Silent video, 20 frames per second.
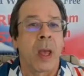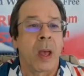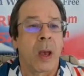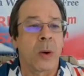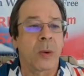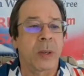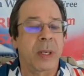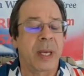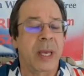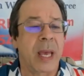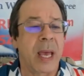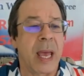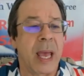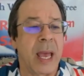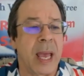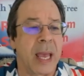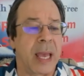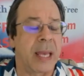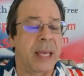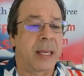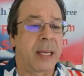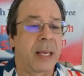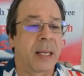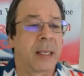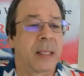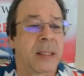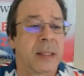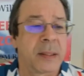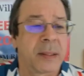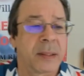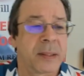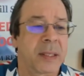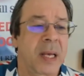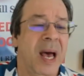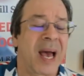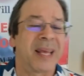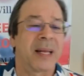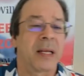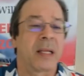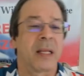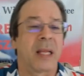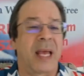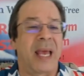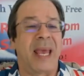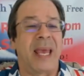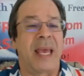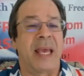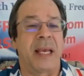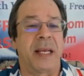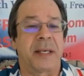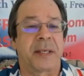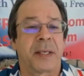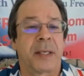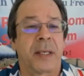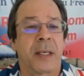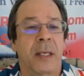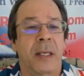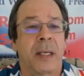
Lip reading: Okay, Title 8,